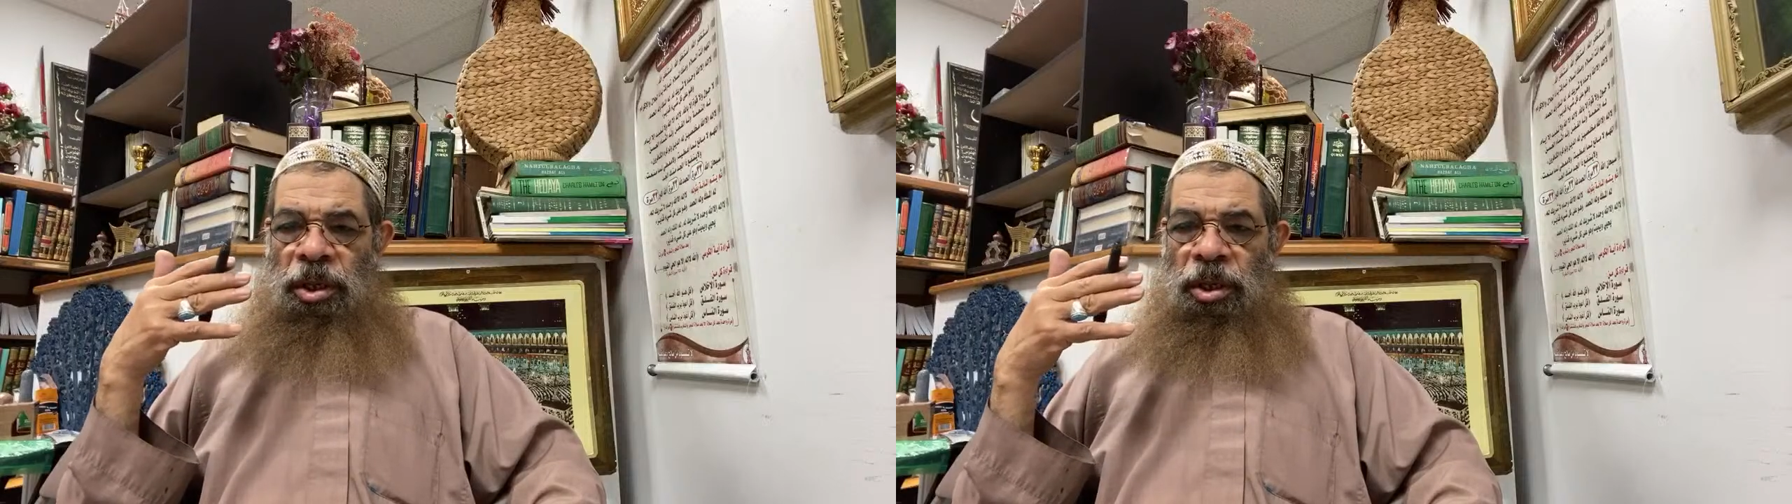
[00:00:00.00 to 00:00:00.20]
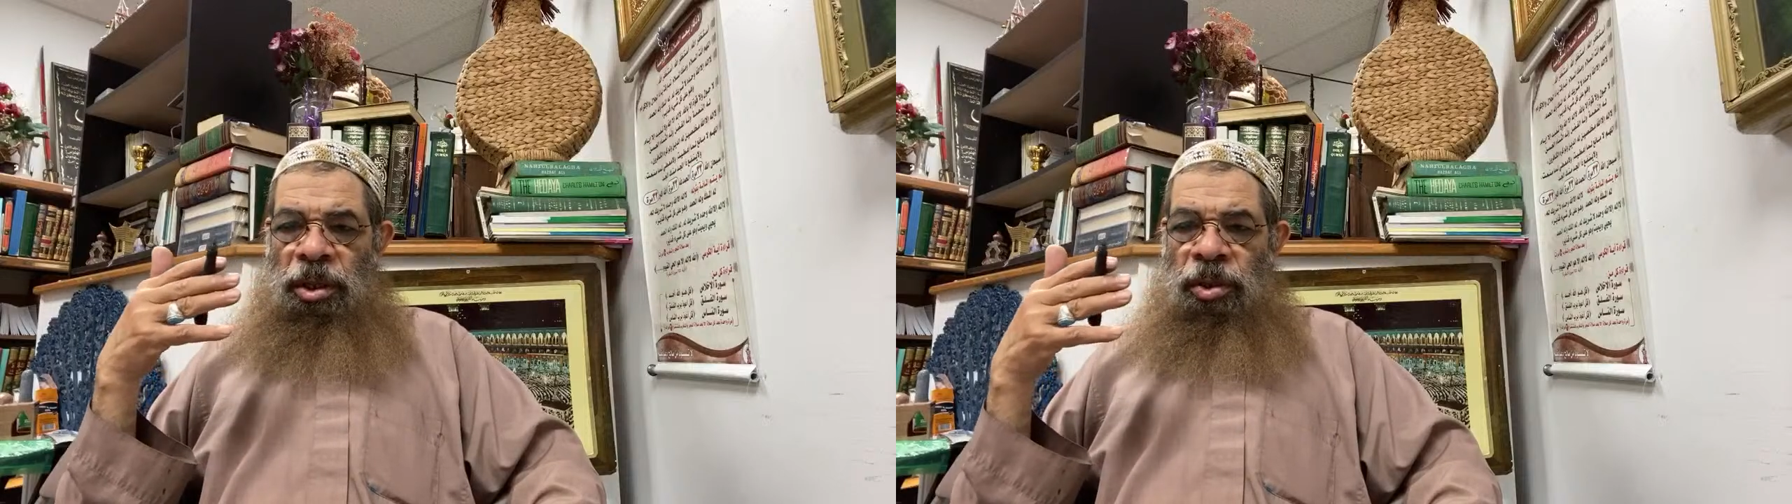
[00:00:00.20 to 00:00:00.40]

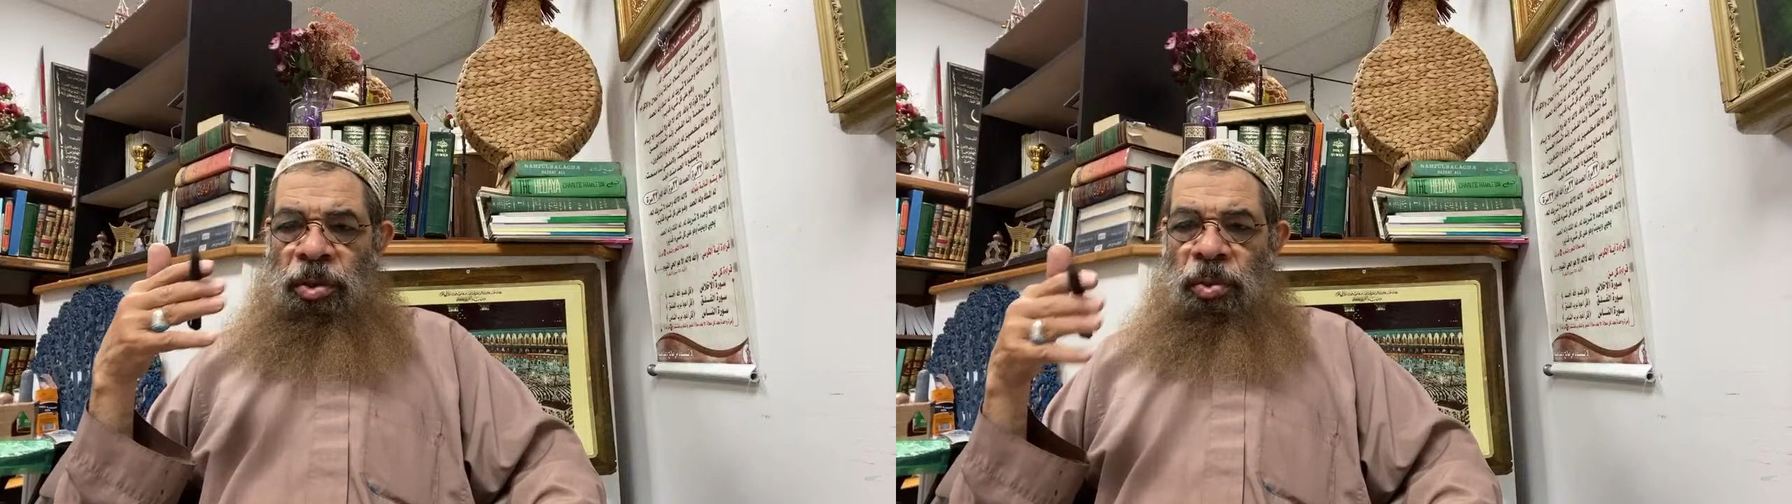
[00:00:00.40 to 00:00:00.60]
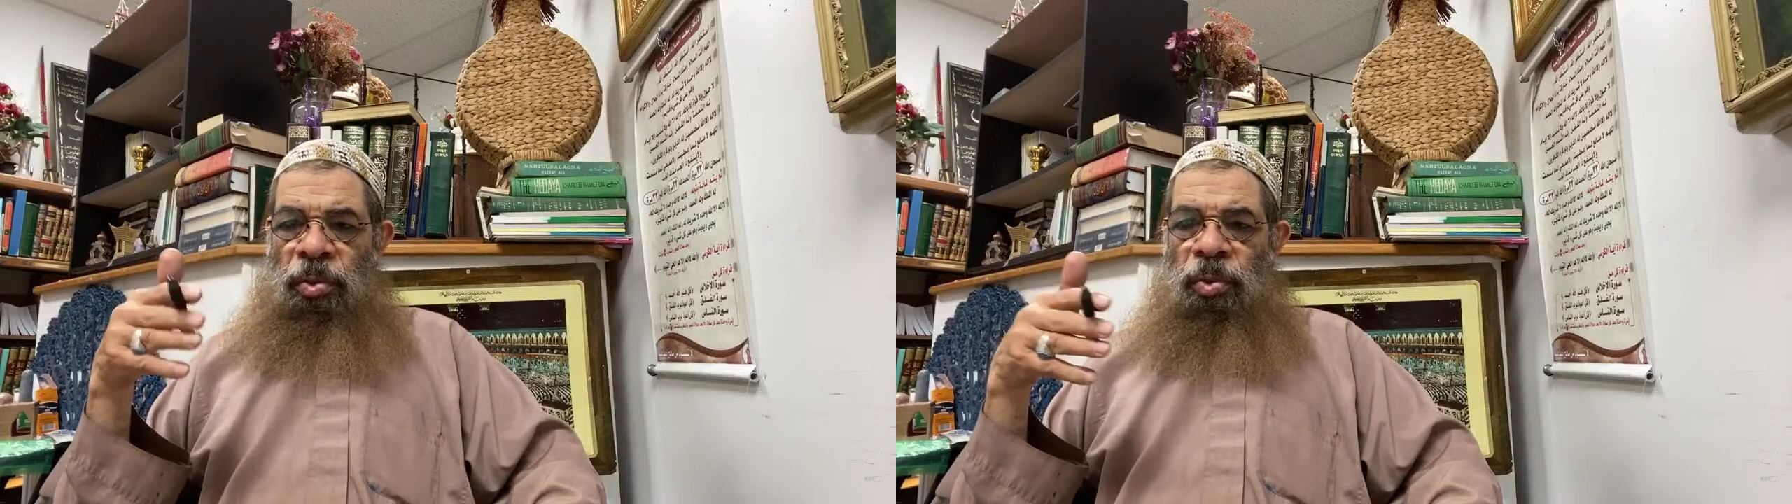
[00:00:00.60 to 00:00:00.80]
in
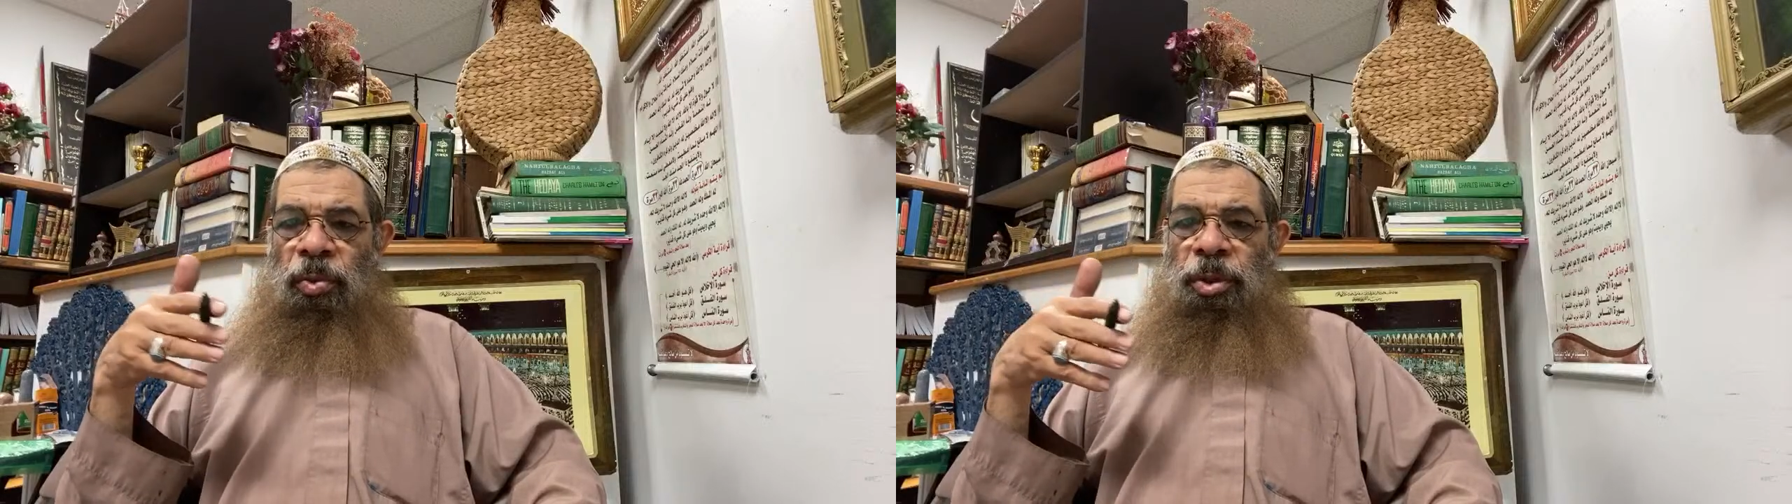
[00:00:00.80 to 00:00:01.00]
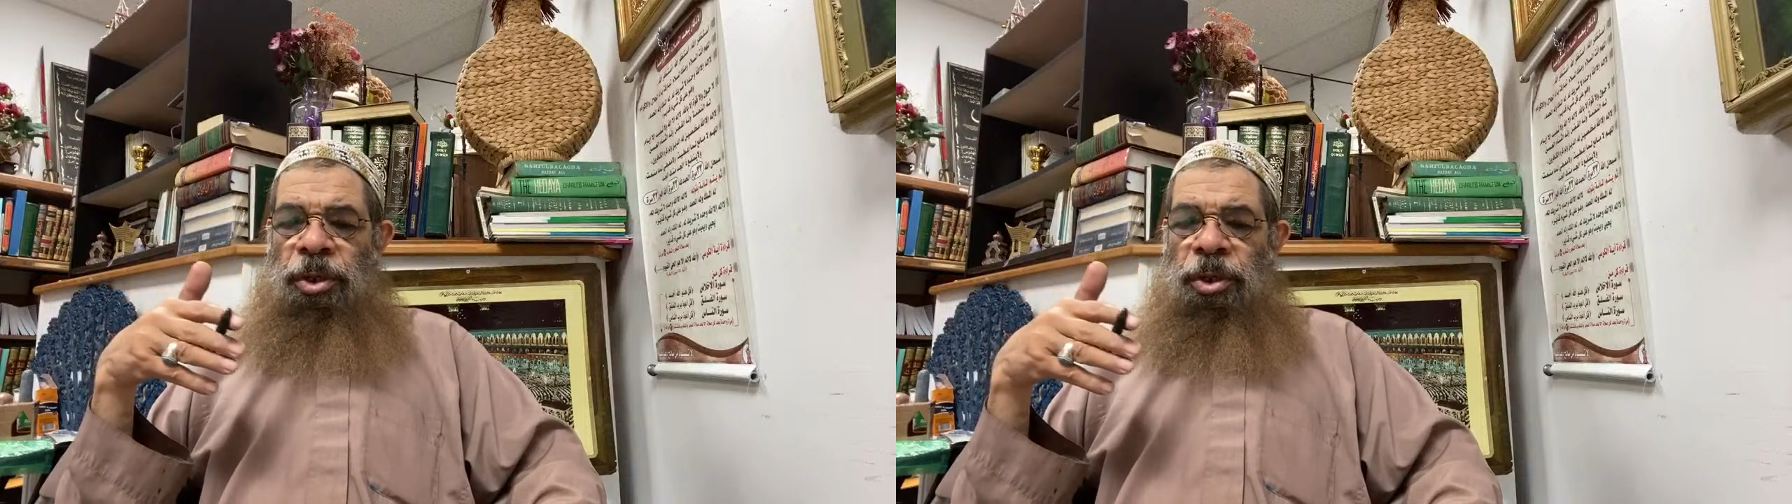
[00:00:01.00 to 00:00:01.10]
your